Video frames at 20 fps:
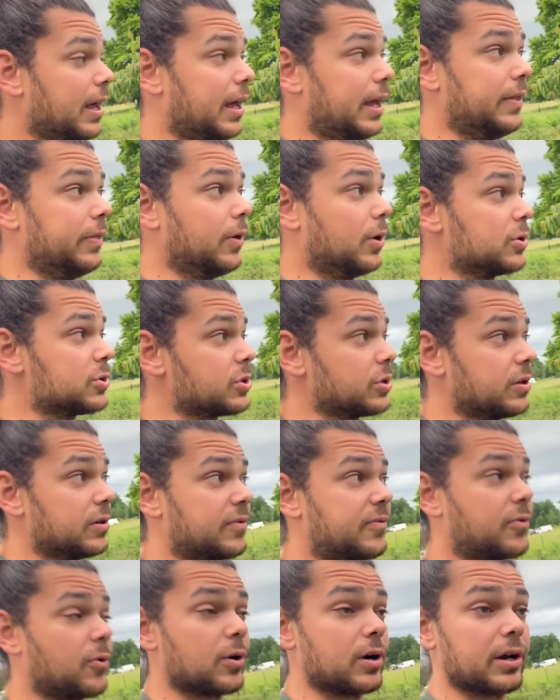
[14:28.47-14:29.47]
And those are
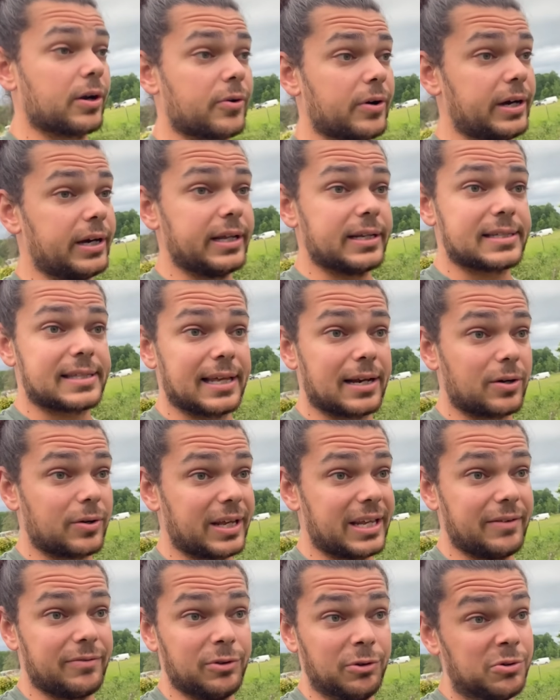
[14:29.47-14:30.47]
4 ingredients that'll
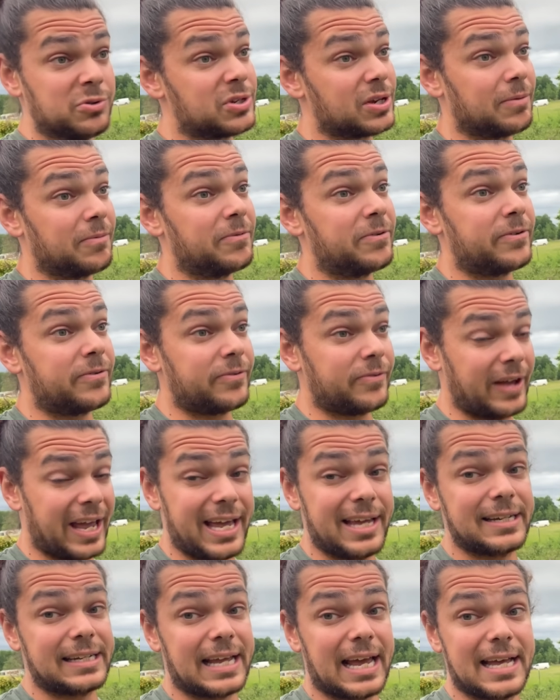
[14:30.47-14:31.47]
give you some
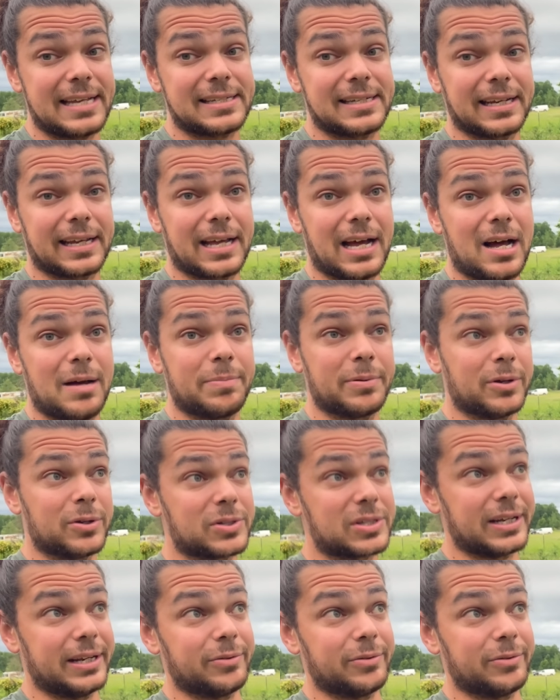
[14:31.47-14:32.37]
fantastic compost.